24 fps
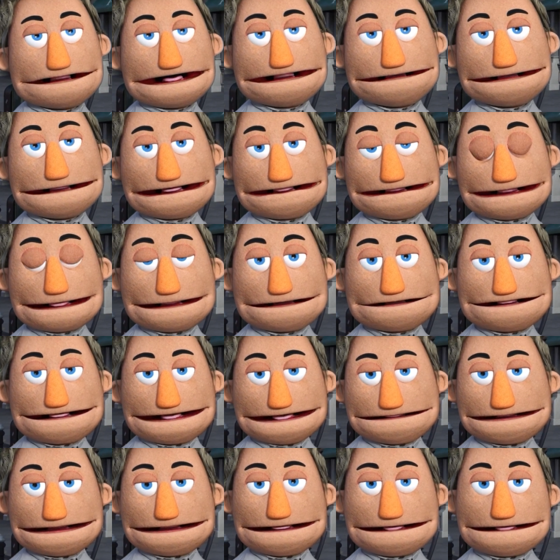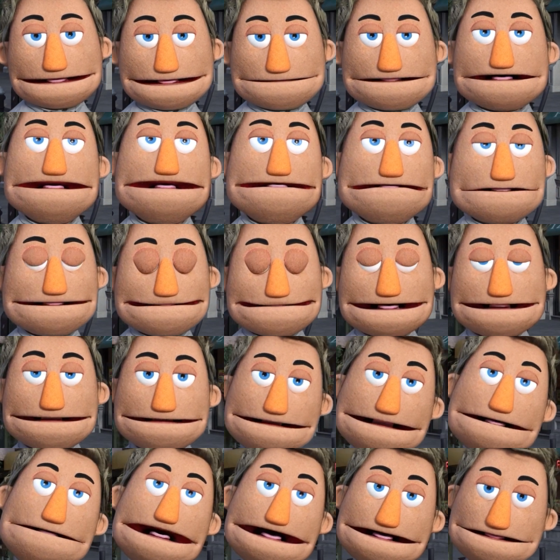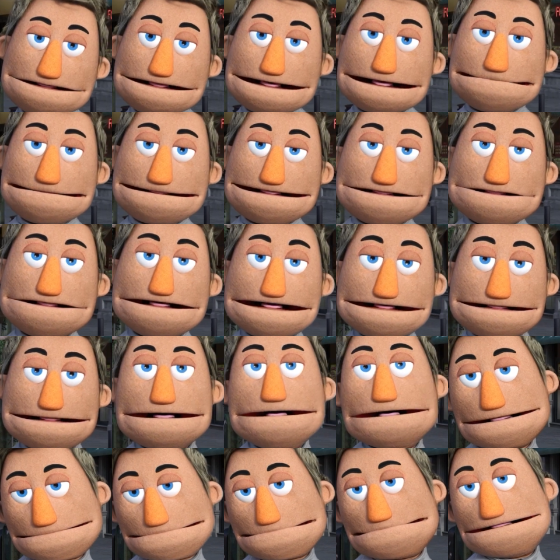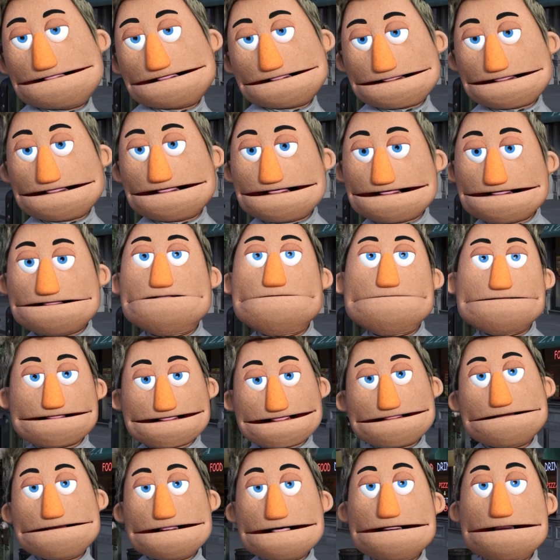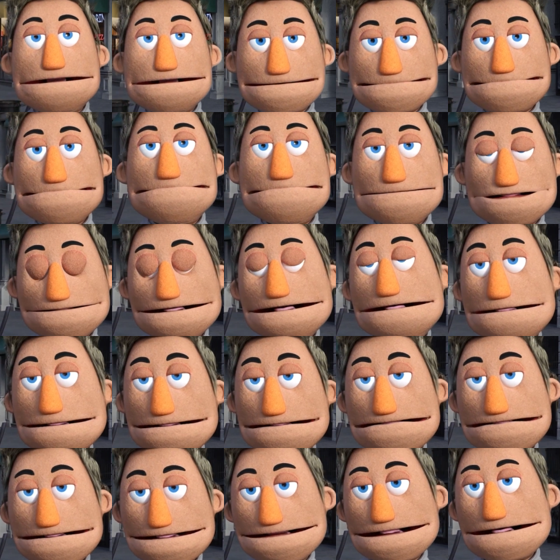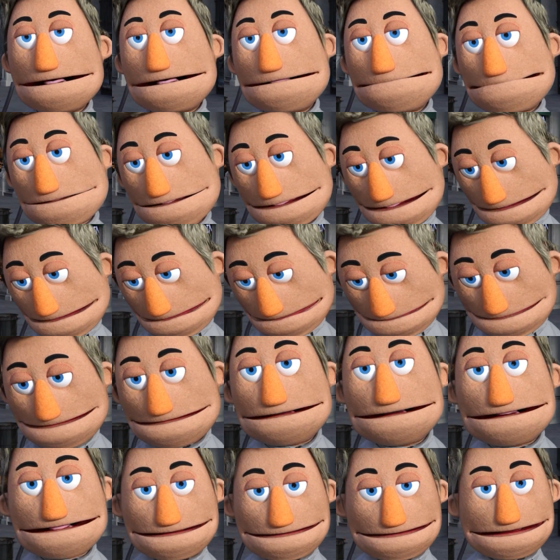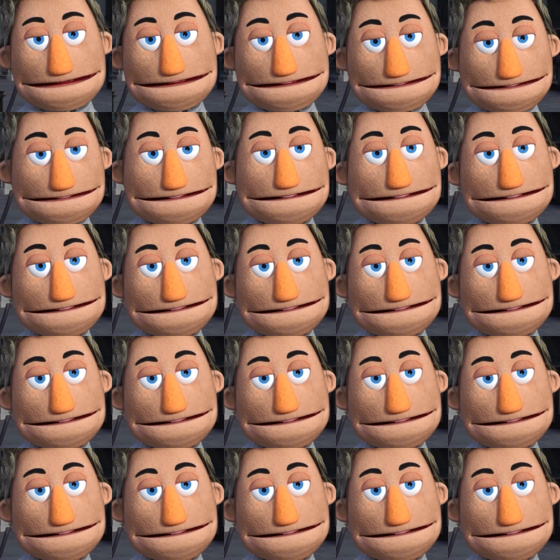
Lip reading: elasticity, allowing him to stretch and reshape his body. Let's break down what would be required for such abilities to exist.